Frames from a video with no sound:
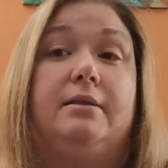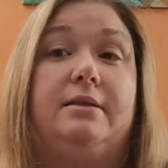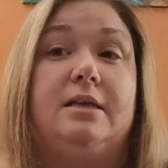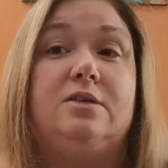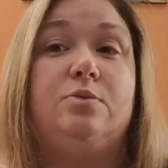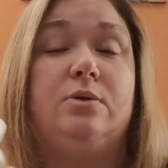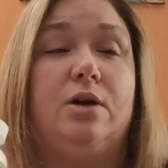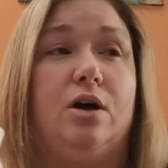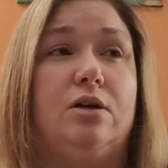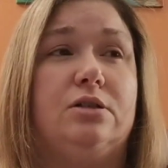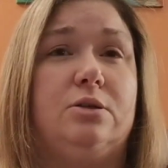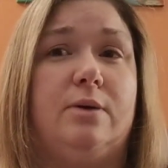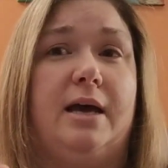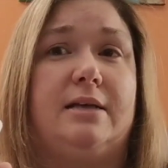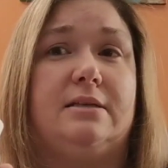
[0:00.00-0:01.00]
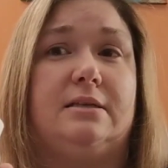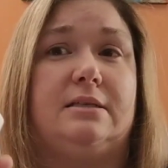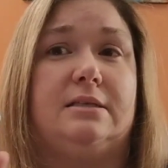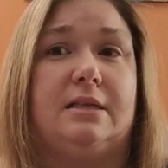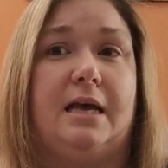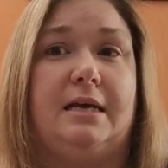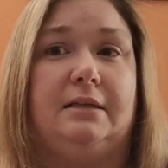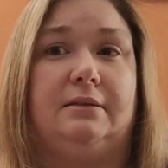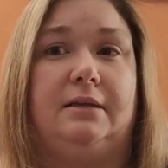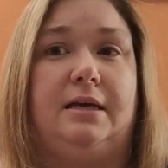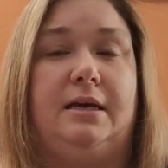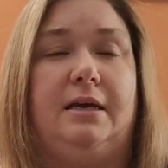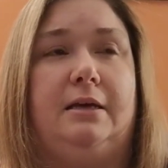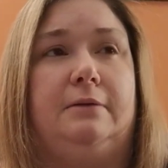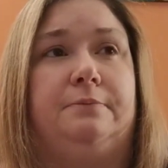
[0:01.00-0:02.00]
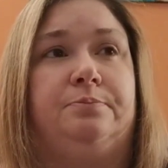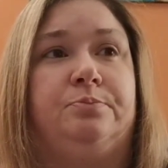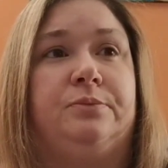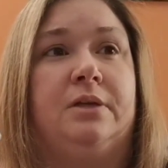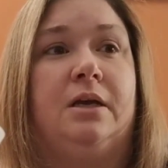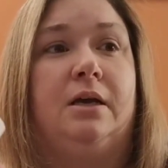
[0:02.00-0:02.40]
This one also has a slightly